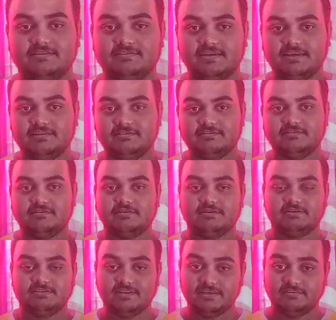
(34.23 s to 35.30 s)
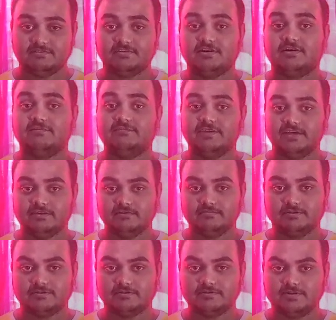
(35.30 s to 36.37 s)
data
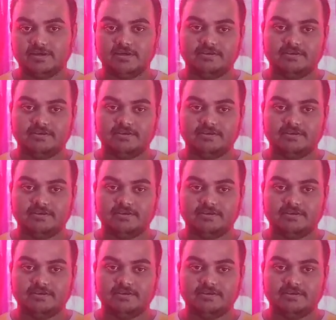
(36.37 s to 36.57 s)
available